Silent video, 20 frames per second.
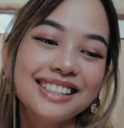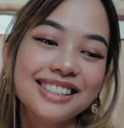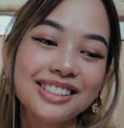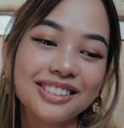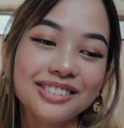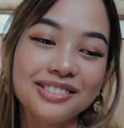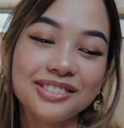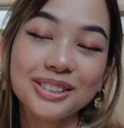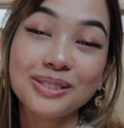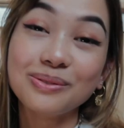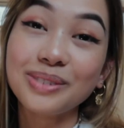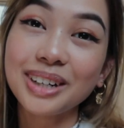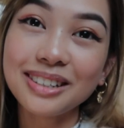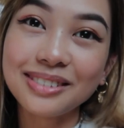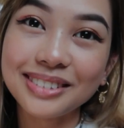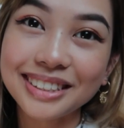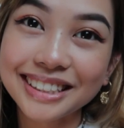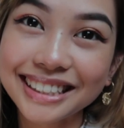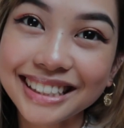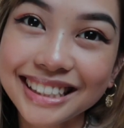so for my
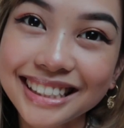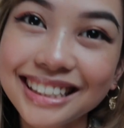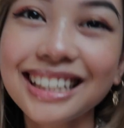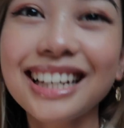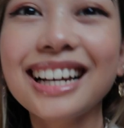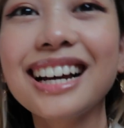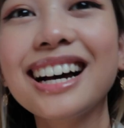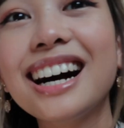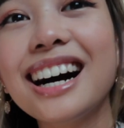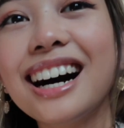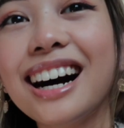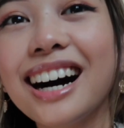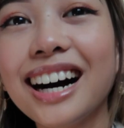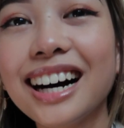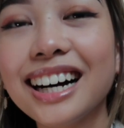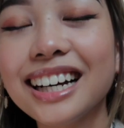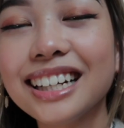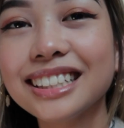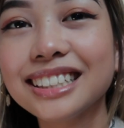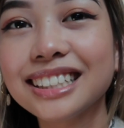one,
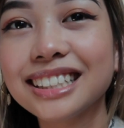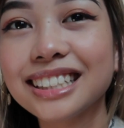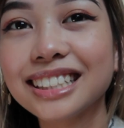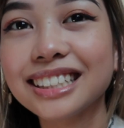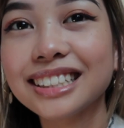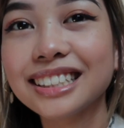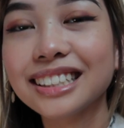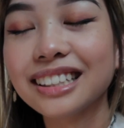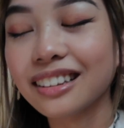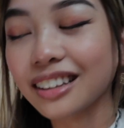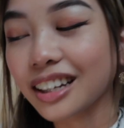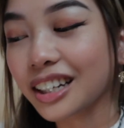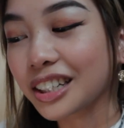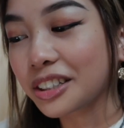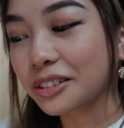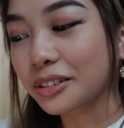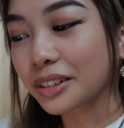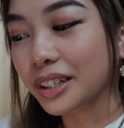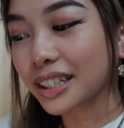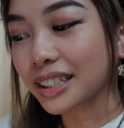I did
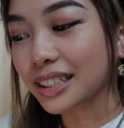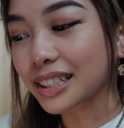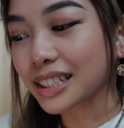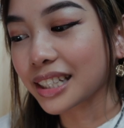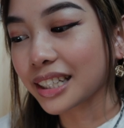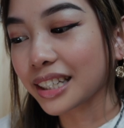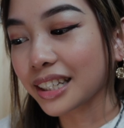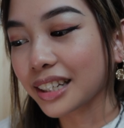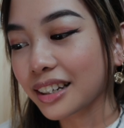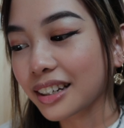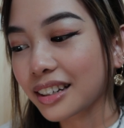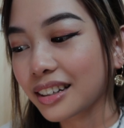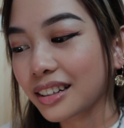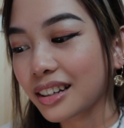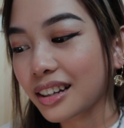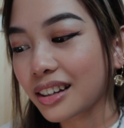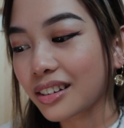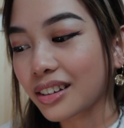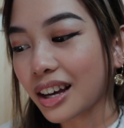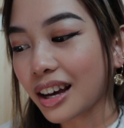lino cutting
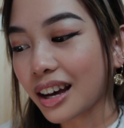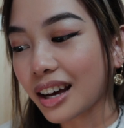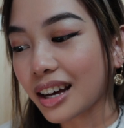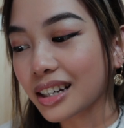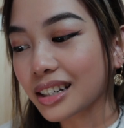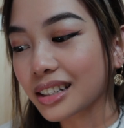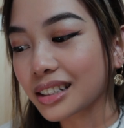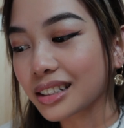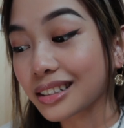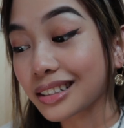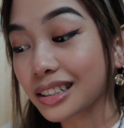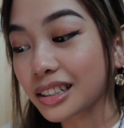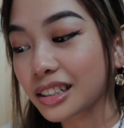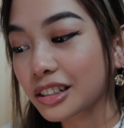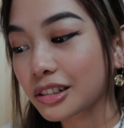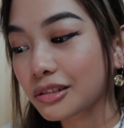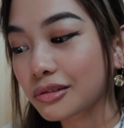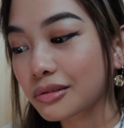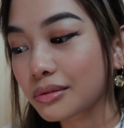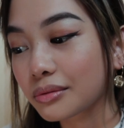
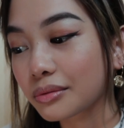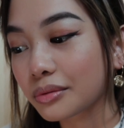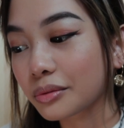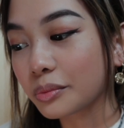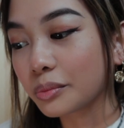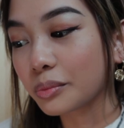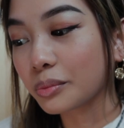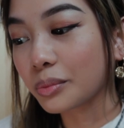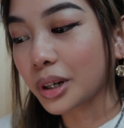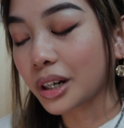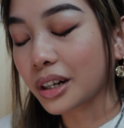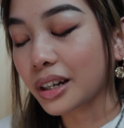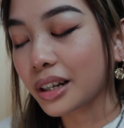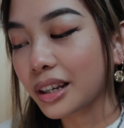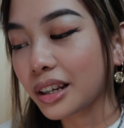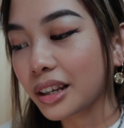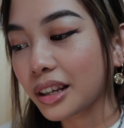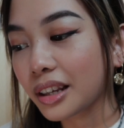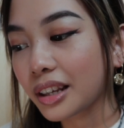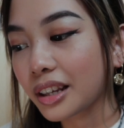as
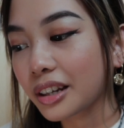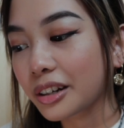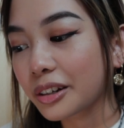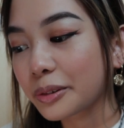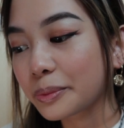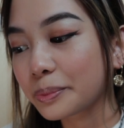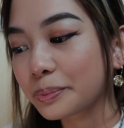my